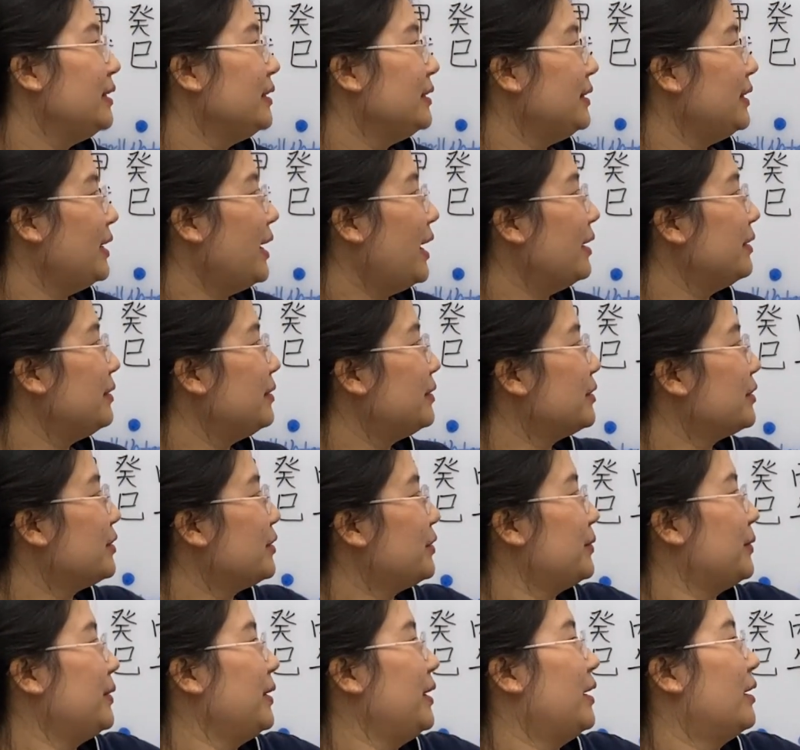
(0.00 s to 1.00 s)
The other
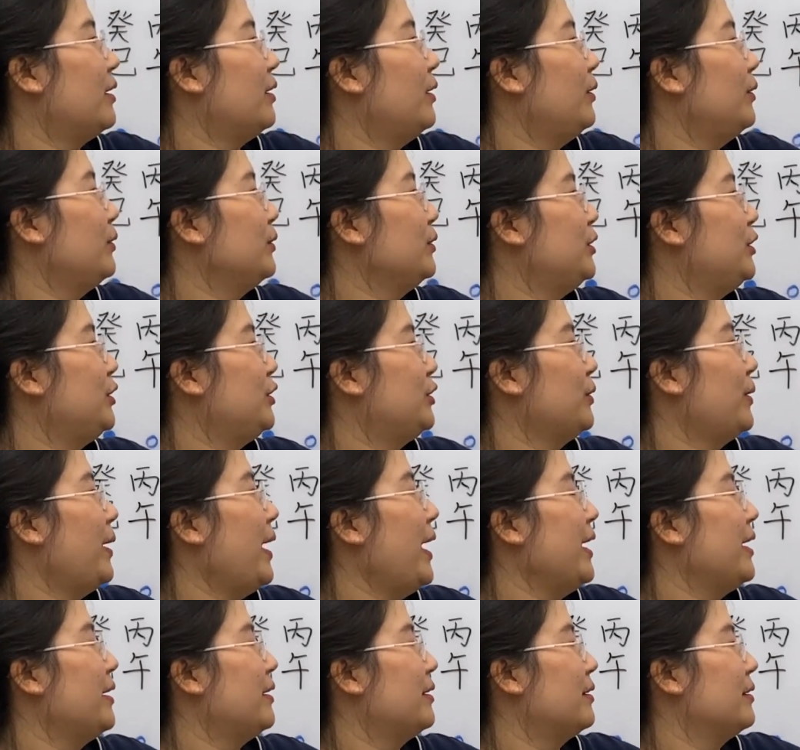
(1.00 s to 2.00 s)
three are all
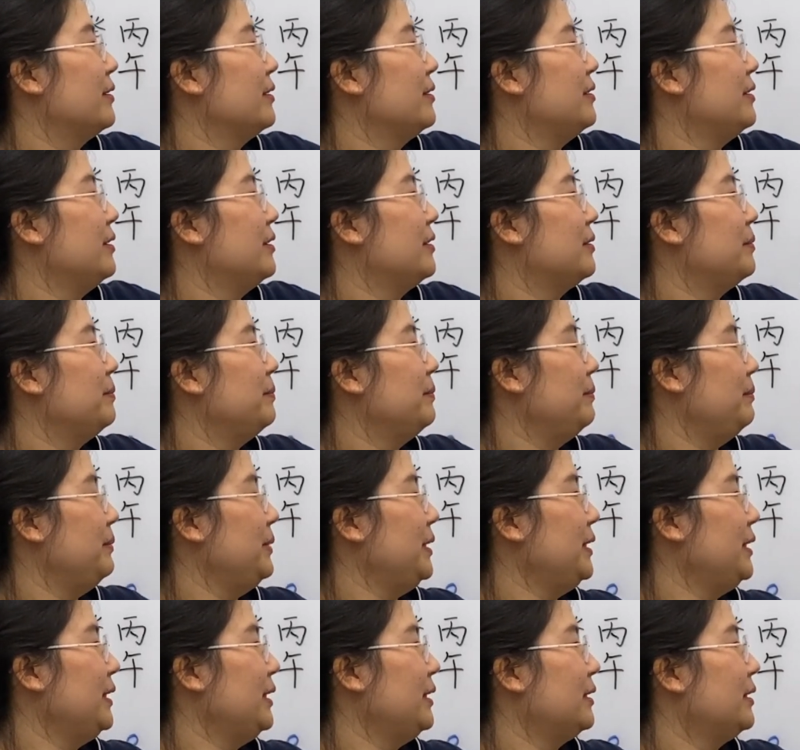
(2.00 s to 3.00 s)
dry earths,
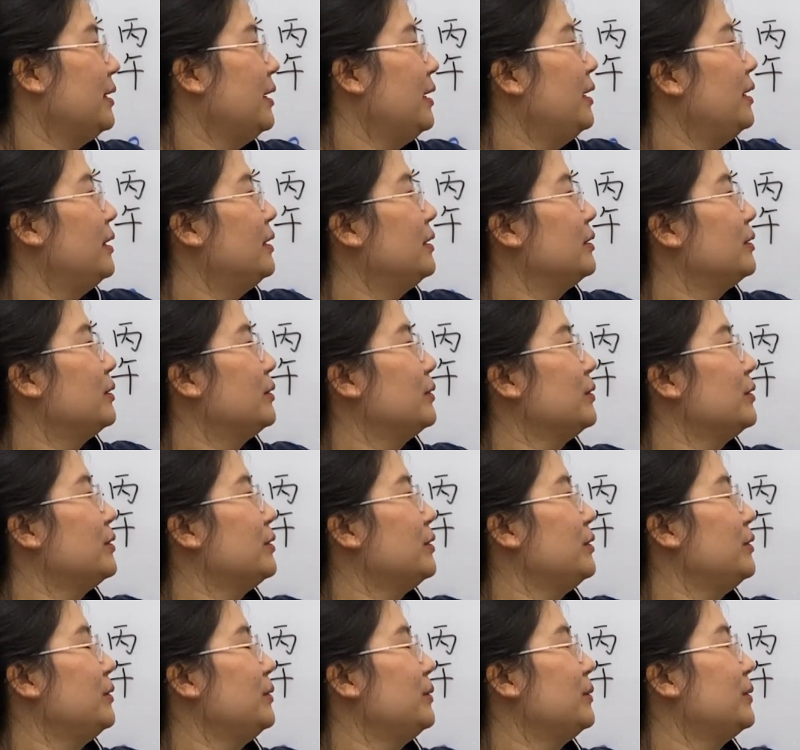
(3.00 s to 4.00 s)
meaning those
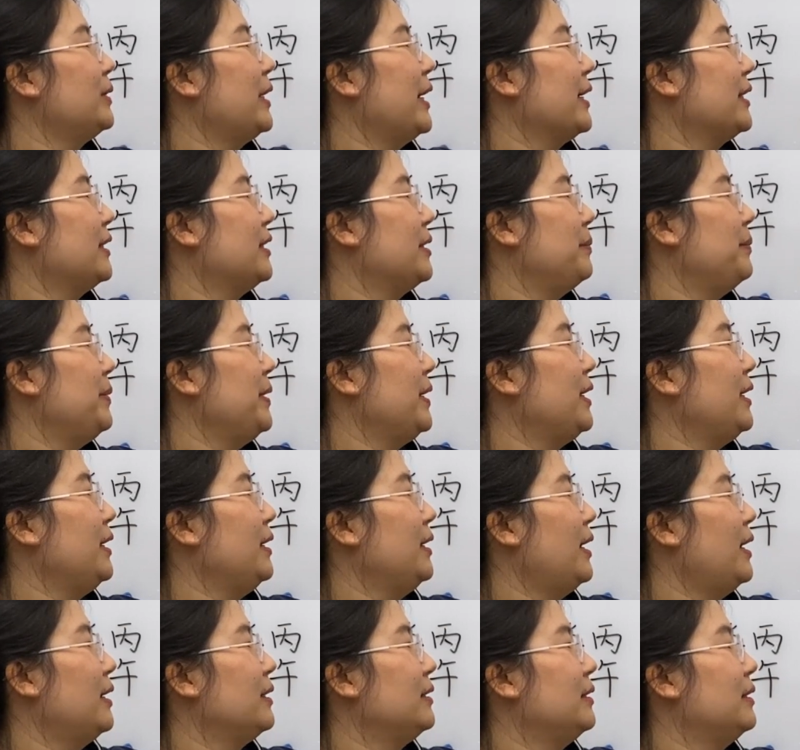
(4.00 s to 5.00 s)
two, like
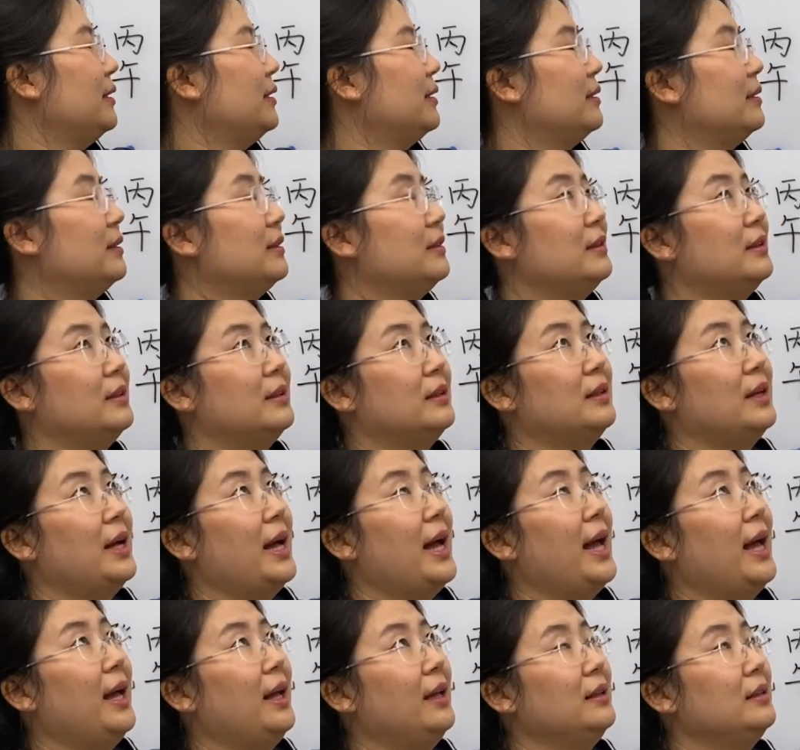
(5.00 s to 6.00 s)
the
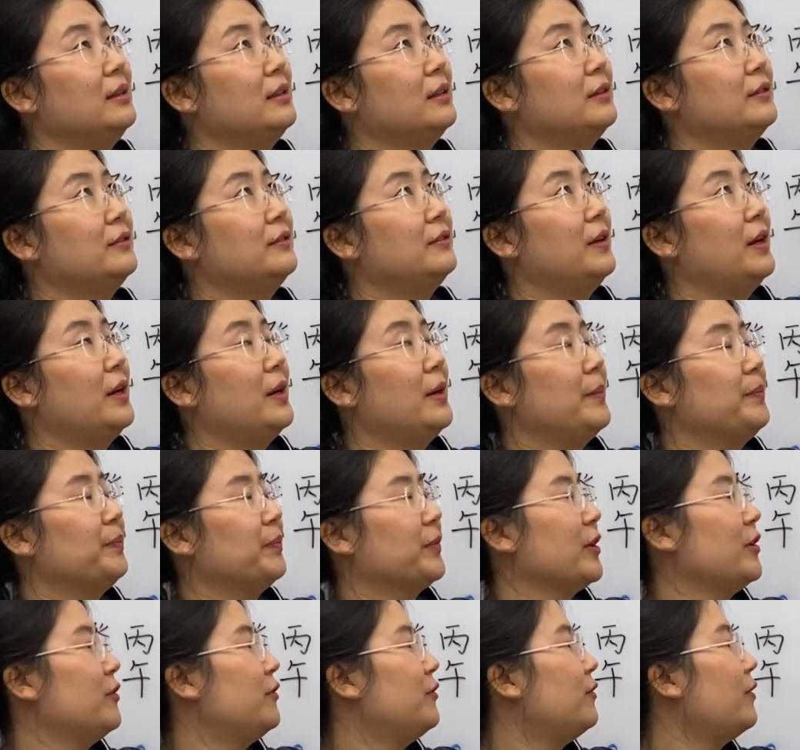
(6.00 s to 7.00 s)
end of
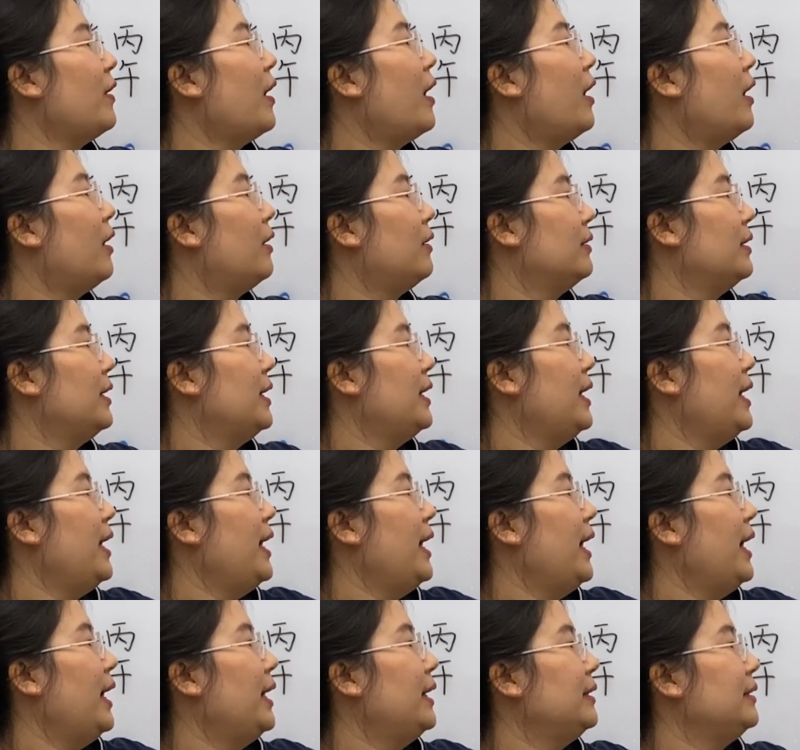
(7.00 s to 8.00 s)
fall
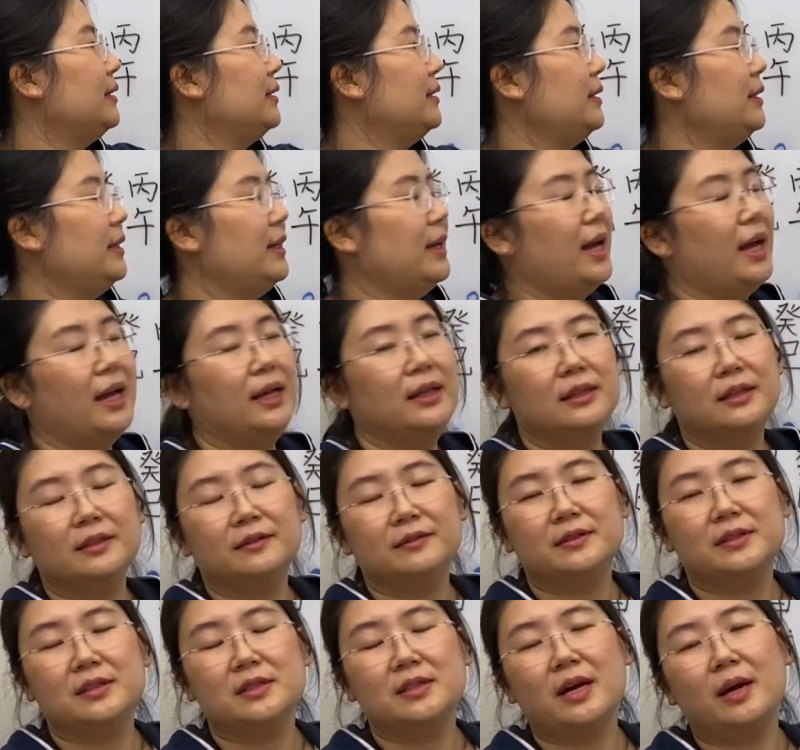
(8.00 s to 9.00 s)
and the end
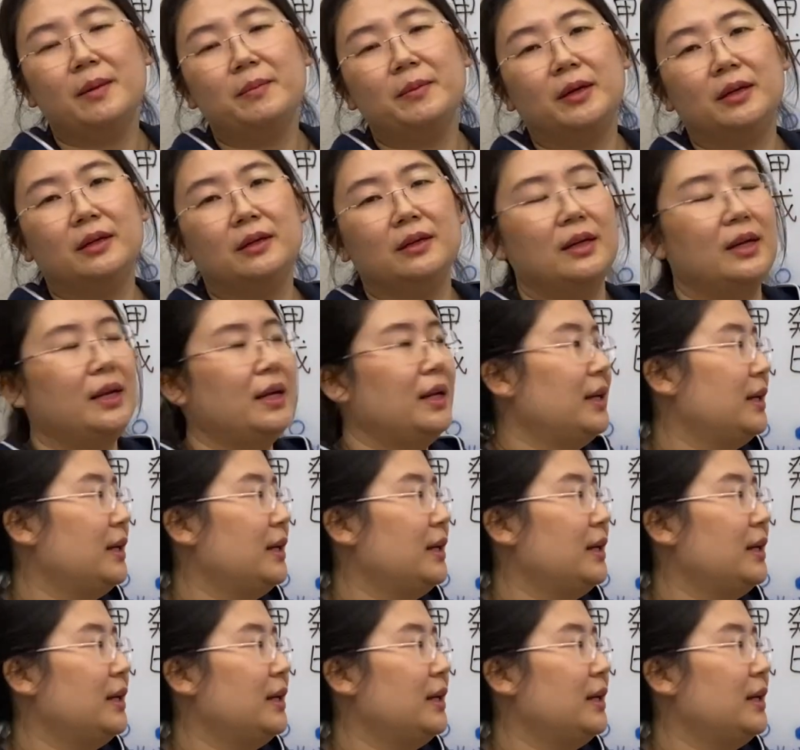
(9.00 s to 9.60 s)
of summer,